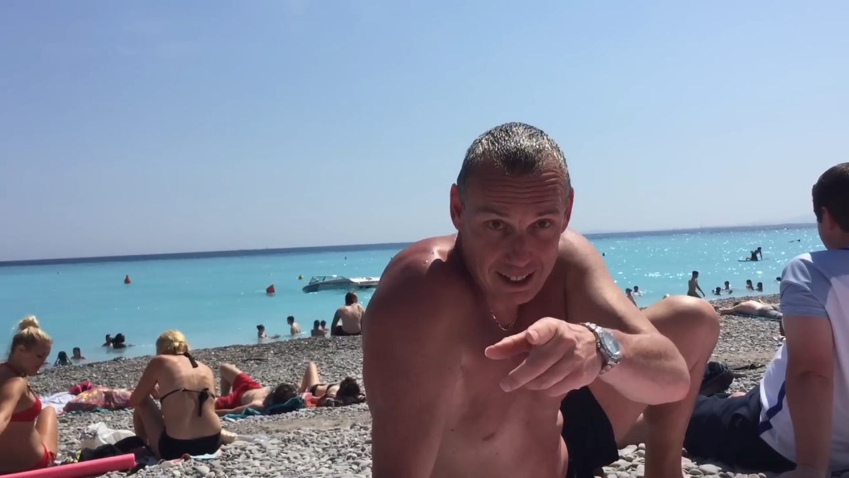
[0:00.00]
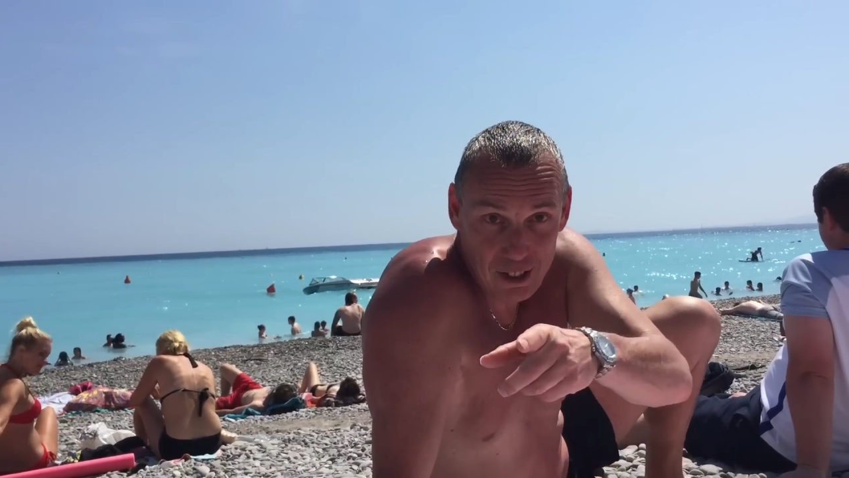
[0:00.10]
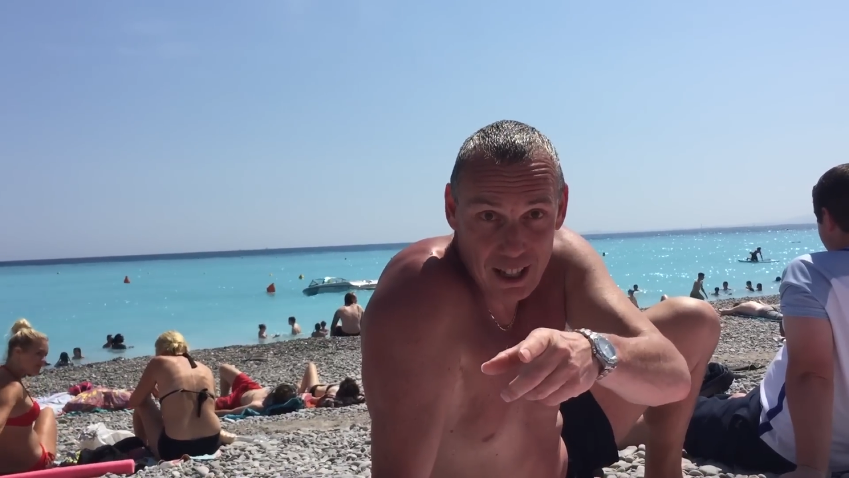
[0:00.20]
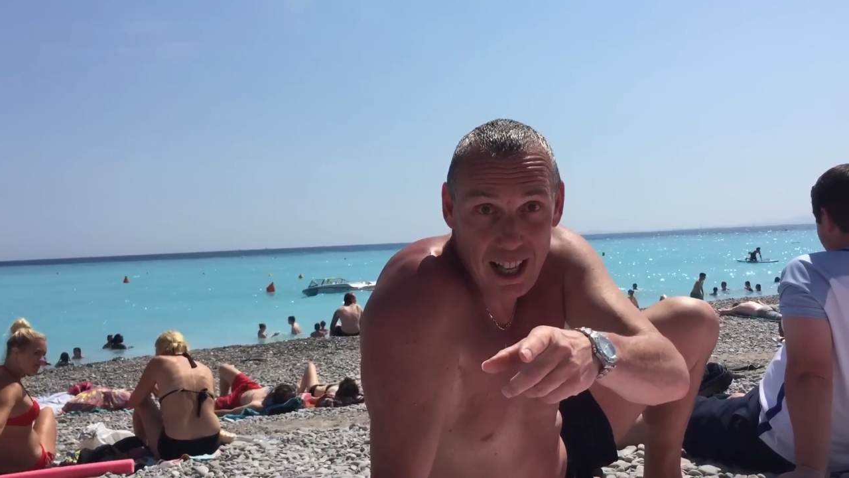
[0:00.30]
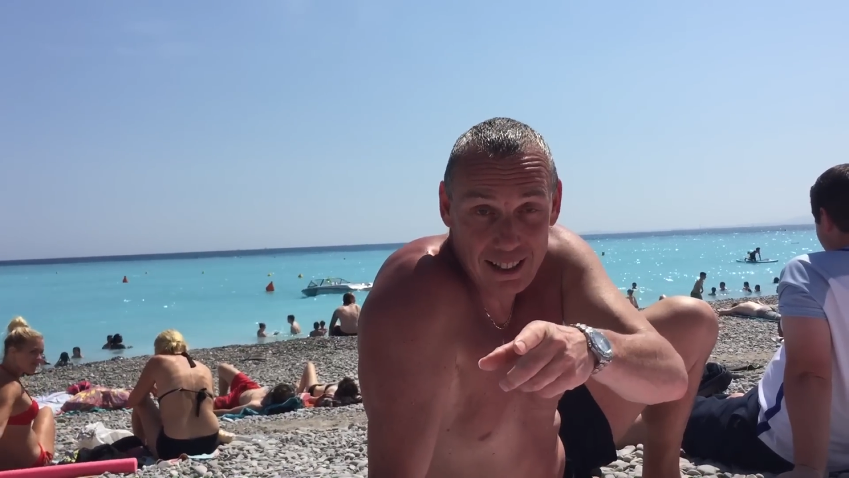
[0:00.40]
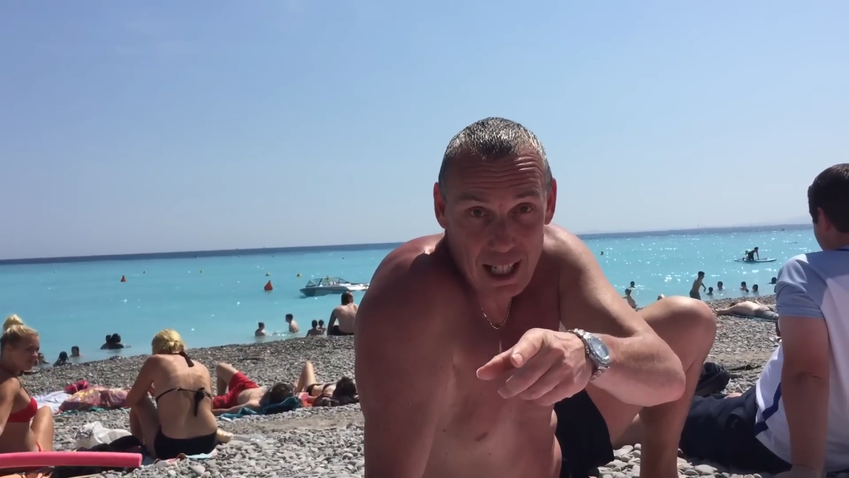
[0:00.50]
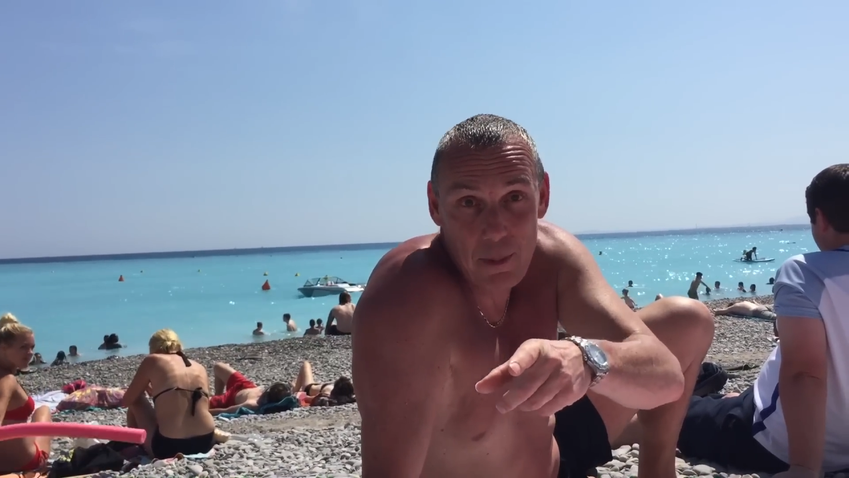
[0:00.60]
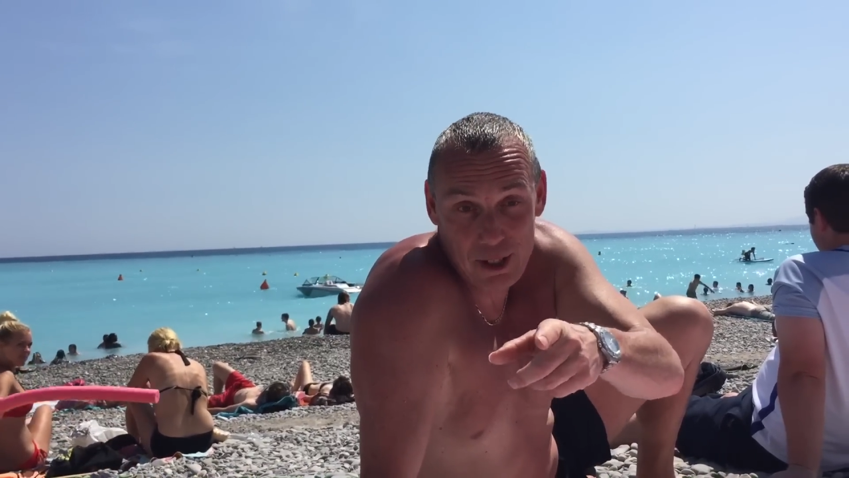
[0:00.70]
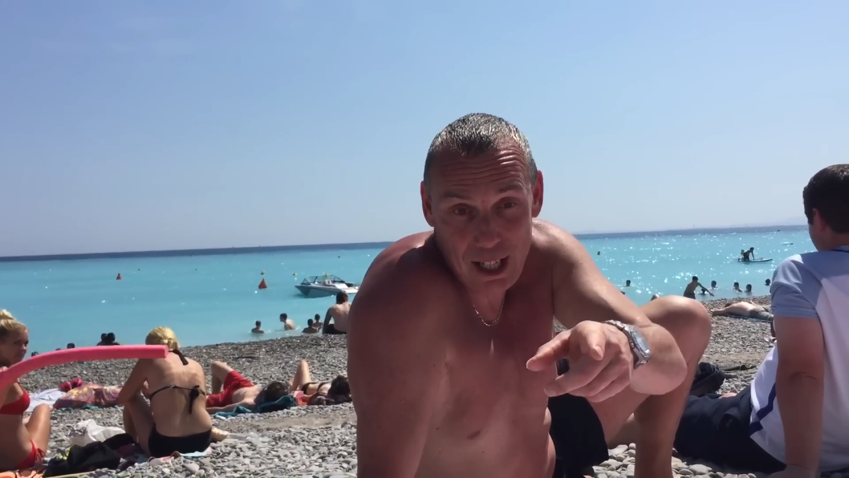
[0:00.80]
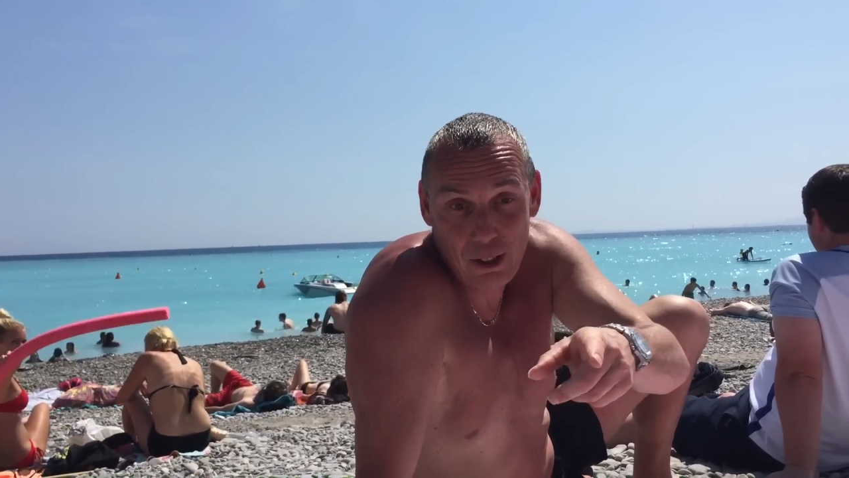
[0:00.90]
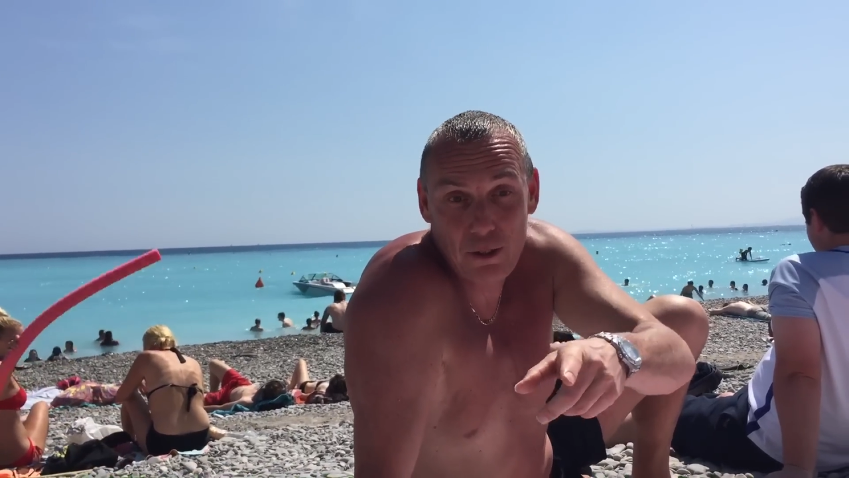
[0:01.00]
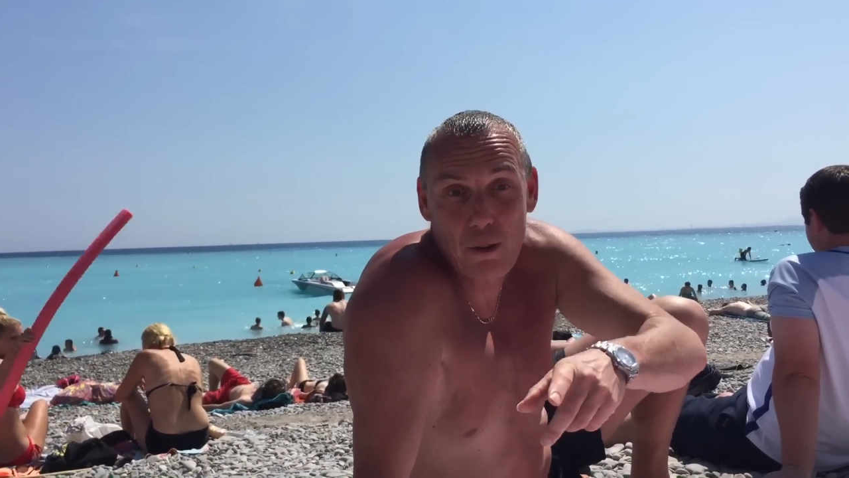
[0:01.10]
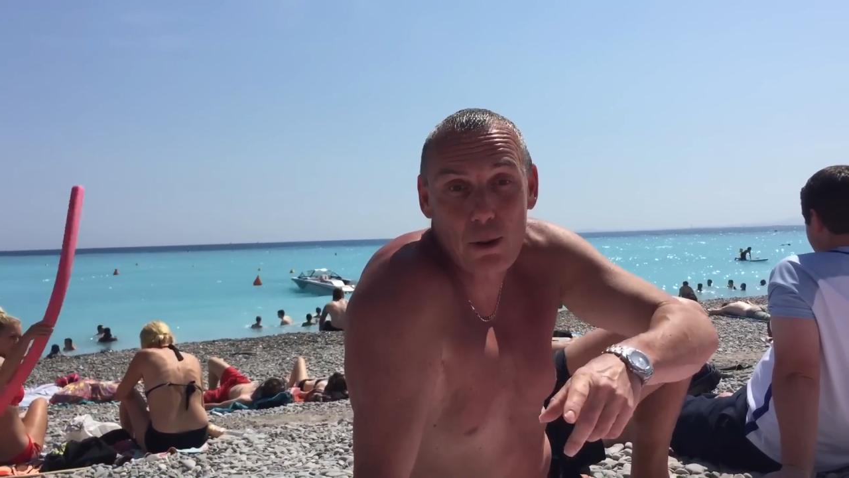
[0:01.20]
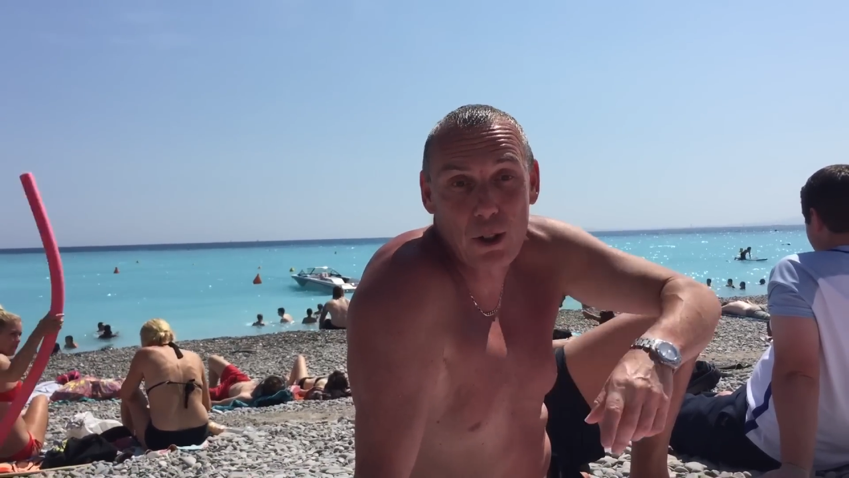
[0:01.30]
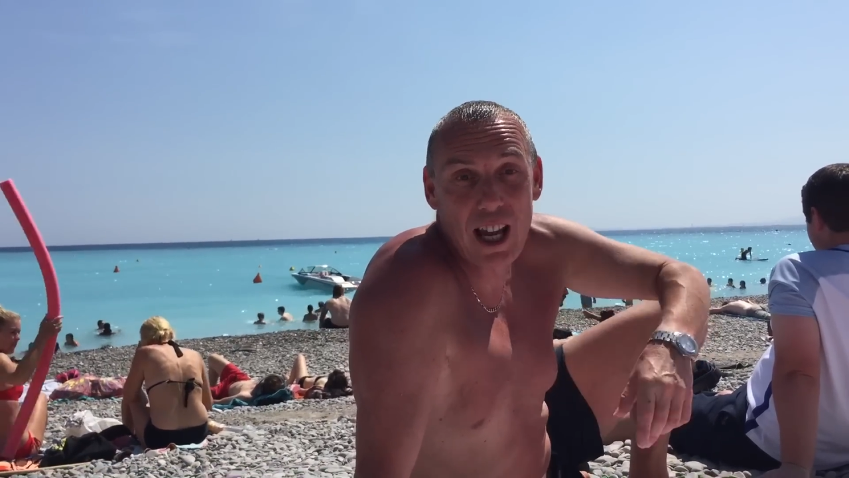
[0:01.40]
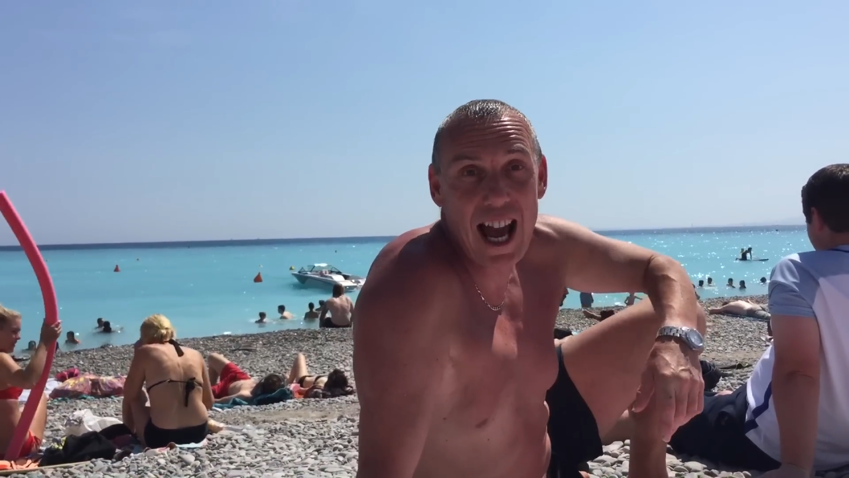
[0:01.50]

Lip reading: I'll tell him to say hello to the Russian